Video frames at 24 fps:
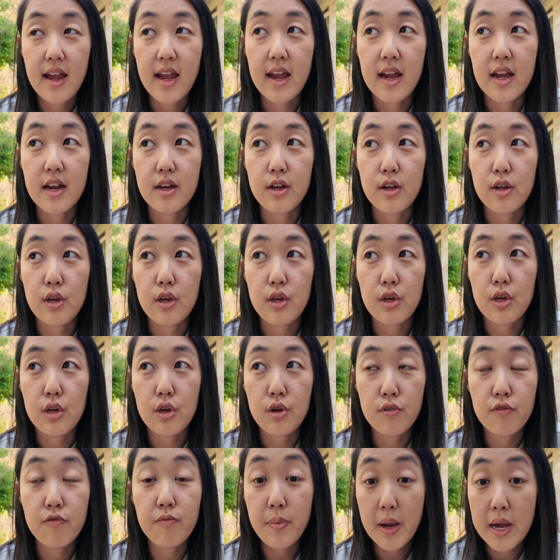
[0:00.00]
and
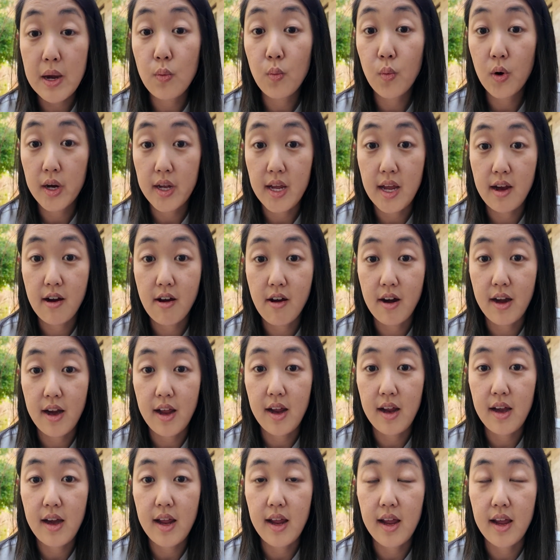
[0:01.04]
you've been working on
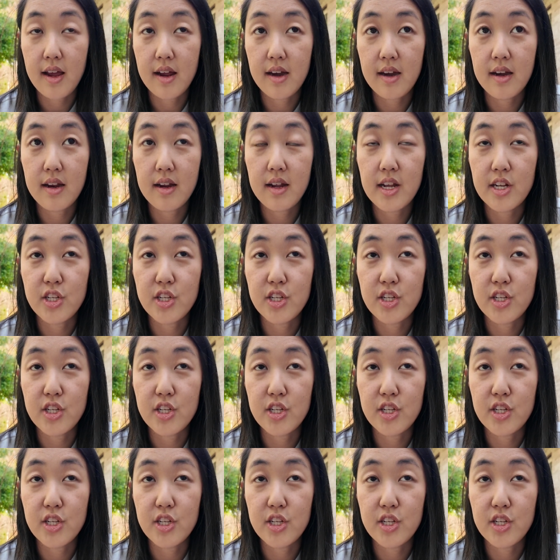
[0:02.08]
it and